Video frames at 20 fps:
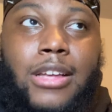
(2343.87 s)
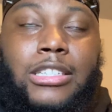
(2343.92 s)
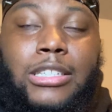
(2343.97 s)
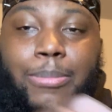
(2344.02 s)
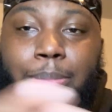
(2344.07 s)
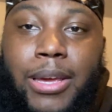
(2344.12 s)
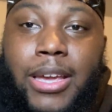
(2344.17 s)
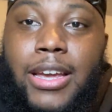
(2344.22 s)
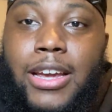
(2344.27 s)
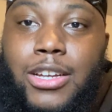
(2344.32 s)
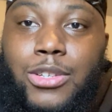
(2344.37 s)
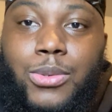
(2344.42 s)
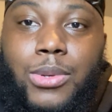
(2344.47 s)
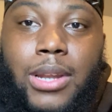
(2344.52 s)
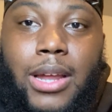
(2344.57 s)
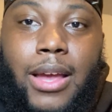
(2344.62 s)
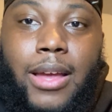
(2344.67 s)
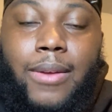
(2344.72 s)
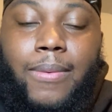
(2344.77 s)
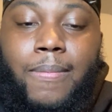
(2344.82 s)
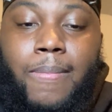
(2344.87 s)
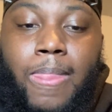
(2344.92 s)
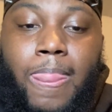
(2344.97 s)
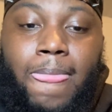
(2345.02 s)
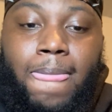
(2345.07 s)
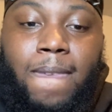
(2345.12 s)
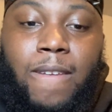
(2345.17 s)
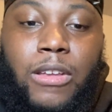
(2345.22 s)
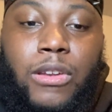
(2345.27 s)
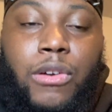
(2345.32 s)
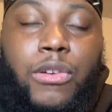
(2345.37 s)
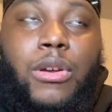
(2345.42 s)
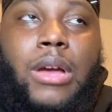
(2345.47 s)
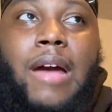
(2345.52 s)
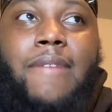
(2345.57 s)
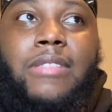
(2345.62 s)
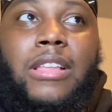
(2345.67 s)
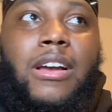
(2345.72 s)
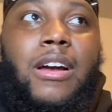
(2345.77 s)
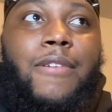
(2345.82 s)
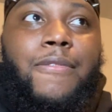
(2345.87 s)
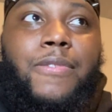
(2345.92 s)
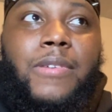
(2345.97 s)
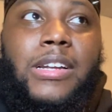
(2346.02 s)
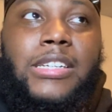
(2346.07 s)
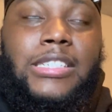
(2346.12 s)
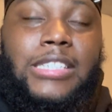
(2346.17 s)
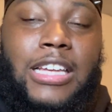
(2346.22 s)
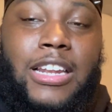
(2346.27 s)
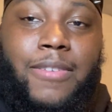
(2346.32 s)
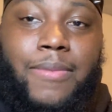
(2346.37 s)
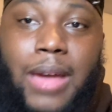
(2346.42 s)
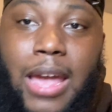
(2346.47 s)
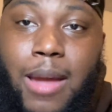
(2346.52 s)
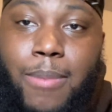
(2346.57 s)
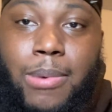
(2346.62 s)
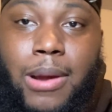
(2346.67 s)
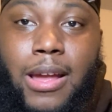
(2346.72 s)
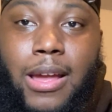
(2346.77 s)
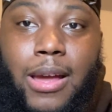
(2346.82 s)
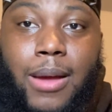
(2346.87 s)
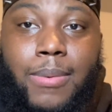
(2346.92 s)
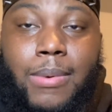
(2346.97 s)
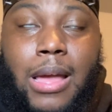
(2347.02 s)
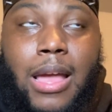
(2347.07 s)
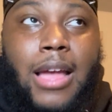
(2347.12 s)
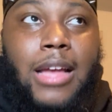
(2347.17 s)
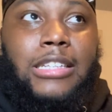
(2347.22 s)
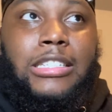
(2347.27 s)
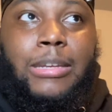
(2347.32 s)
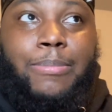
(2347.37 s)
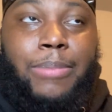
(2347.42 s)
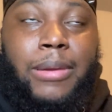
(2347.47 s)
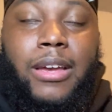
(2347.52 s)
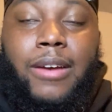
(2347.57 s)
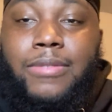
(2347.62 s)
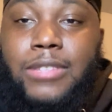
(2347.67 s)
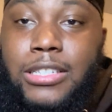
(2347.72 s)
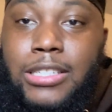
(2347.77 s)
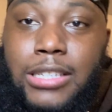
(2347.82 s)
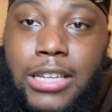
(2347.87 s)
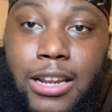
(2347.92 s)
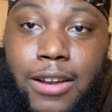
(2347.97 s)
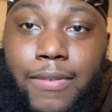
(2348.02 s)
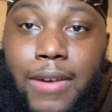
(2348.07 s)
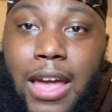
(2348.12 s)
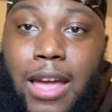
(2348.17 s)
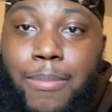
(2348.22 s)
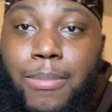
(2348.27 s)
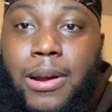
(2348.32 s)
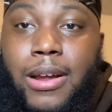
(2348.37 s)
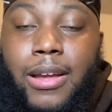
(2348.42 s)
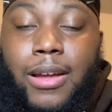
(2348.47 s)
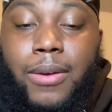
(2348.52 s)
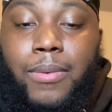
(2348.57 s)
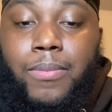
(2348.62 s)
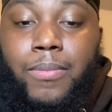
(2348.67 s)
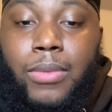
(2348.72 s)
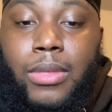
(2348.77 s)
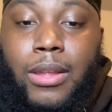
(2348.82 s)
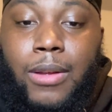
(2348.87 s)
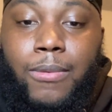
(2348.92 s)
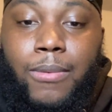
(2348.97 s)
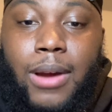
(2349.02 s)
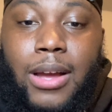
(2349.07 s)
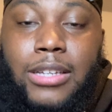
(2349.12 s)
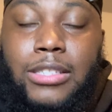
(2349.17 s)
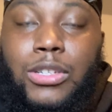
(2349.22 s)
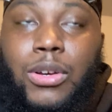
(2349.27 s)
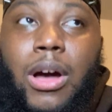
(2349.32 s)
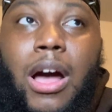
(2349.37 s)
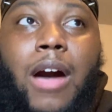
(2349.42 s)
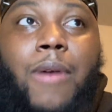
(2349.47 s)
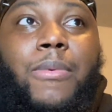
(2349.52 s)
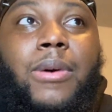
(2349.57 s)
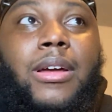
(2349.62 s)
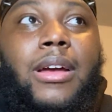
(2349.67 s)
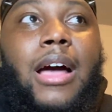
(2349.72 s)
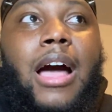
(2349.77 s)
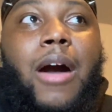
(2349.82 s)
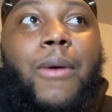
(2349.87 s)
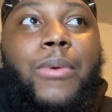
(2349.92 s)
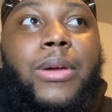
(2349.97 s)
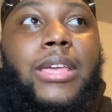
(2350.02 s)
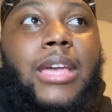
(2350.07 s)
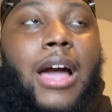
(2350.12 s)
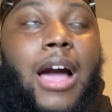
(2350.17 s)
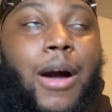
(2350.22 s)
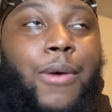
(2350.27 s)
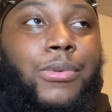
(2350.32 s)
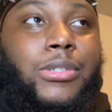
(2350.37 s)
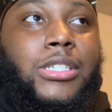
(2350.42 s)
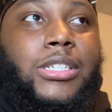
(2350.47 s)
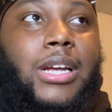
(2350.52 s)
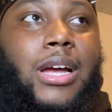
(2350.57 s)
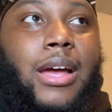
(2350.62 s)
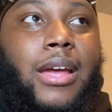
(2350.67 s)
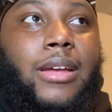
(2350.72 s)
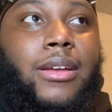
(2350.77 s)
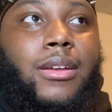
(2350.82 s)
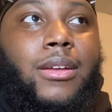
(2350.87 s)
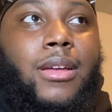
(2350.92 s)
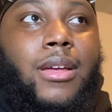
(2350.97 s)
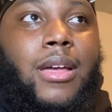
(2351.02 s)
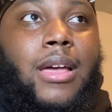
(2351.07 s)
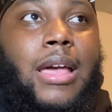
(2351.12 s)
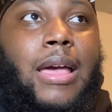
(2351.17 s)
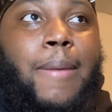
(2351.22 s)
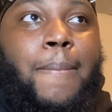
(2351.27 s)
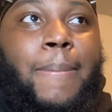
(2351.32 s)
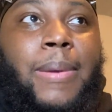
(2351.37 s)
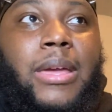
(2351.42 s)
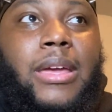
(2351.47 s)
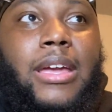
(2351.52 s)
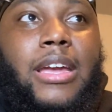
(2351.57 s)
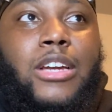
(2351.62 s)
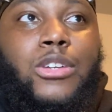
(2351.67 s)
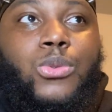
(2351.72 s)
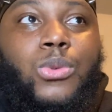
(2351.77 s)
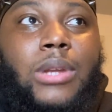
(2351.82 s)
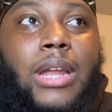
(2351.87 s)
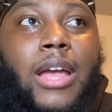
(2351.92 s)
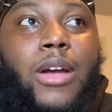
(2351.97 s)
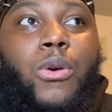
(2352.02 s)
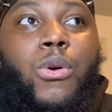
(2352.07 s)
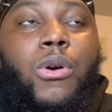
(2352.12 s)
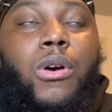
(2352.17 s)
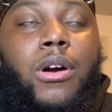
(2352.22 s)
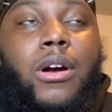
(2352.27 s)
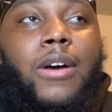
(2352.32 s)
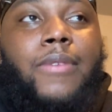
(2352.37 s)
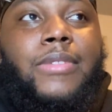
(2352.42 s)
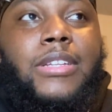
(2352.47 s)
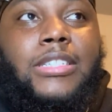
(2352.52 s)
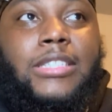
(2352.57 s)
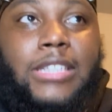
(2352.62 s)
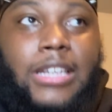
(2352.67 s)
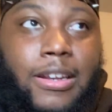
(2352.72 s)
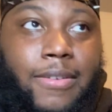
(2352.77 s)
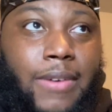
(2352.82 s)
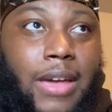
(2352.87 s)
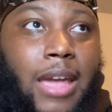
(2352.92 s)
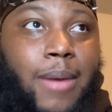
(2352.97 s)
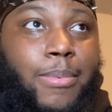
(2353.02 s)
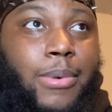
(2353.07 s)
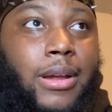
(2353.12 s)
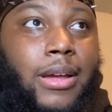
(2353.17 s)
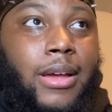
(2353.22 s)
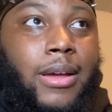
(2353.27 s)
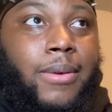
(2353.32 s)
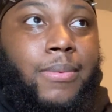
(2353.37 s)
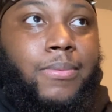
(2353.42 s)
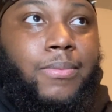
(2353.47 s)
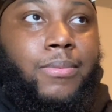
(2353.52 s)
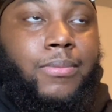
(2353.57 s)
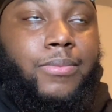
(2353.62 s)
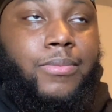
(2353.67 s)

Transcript: to be an Israelite. You know, you have to come from the seed of Abraham to be of the seed of Abraham, right? So how would how would Yahweh Shai be an Israelite or of the seed of Abraham